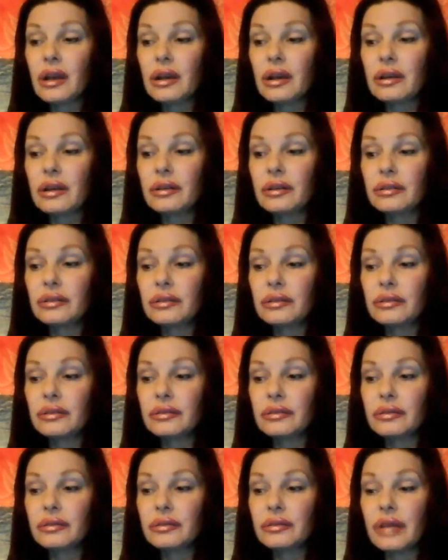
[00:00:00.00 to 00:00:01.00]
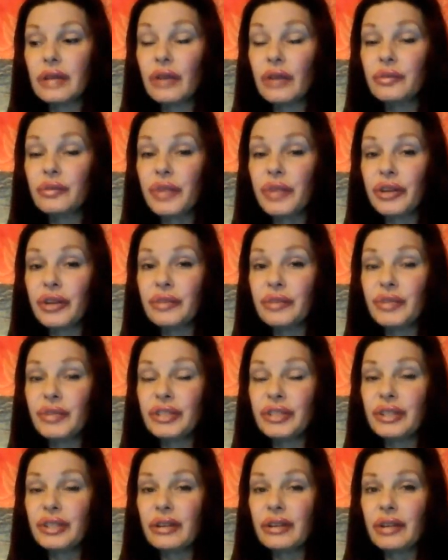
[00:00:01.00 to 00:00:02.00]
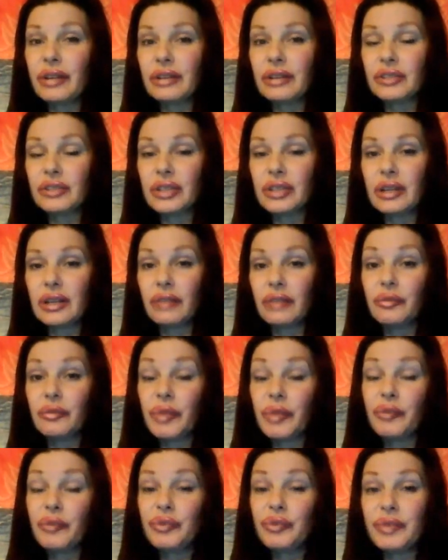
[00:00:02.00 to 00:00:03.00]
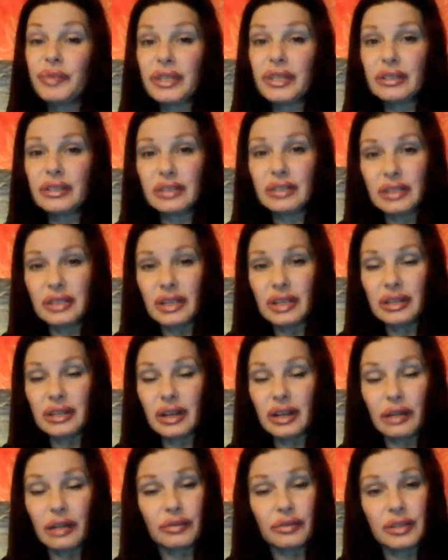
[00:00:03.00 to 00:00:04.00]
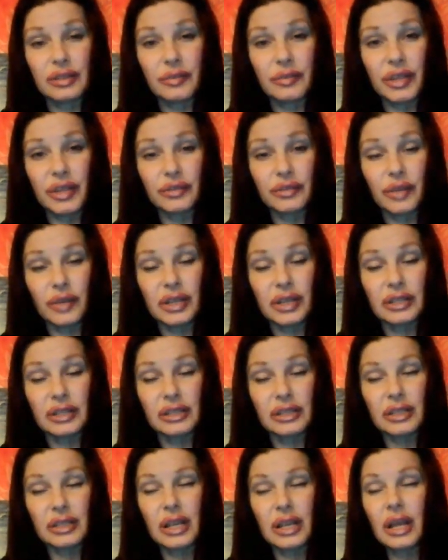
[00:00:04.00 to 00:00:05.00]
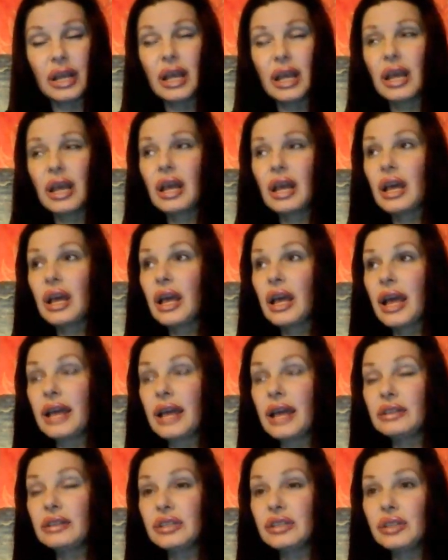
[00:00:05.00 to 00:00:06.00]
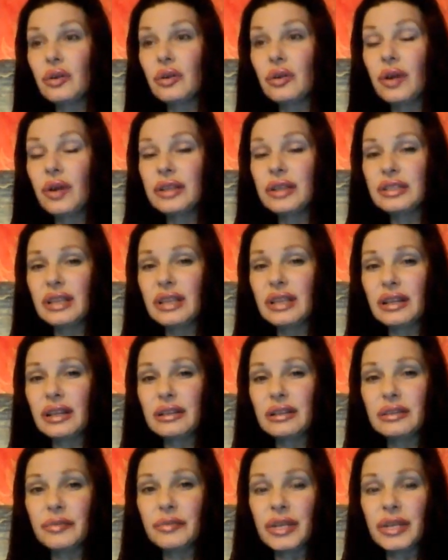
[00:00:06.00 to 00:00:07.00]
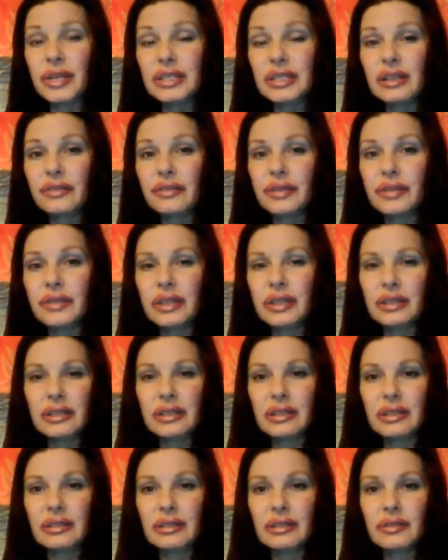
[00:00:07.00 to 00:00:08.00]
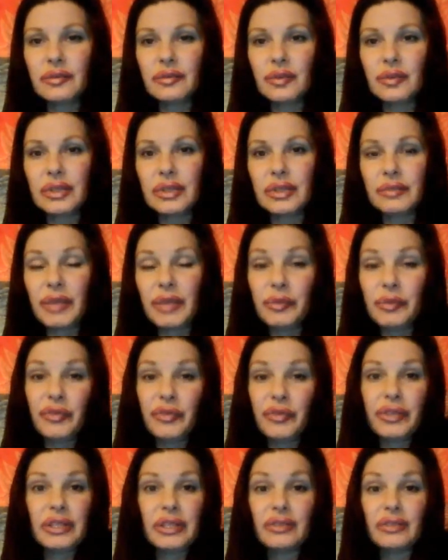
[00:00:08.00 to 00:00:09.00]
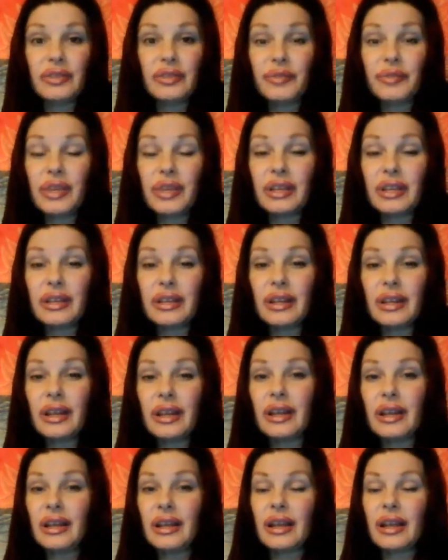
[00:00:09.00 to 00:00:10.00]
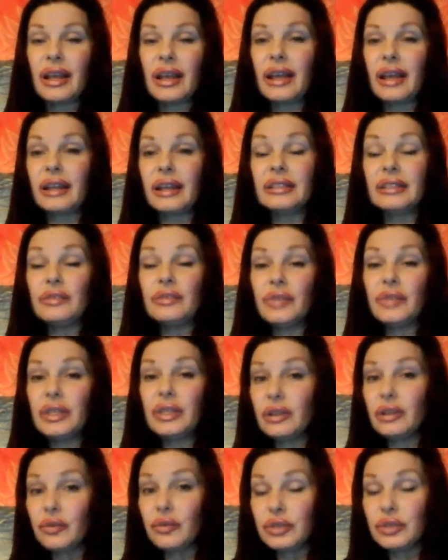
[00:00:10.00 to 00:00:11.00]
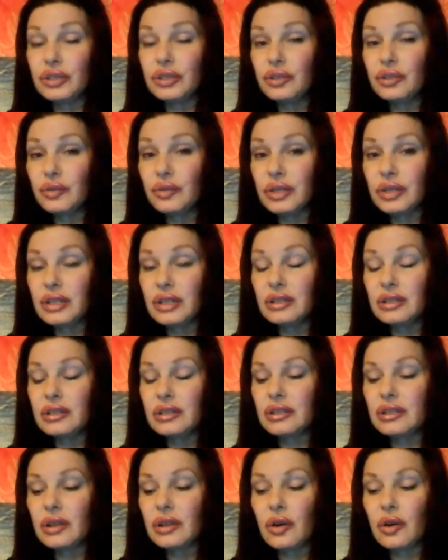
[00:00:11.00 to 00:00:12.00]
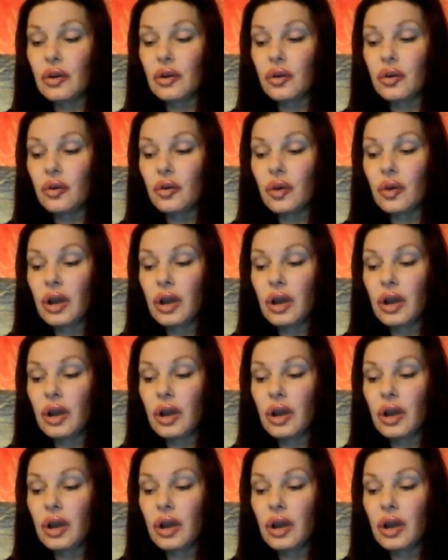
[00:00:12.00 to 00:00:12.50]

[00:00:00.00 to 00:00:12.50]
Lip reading: uh, How to Marry a Millionaire, actually. And I remembered being in the scene, and I was in my 20s. And so I said to myself, this was my movie. This was me. And I didn't really know what to do with it. So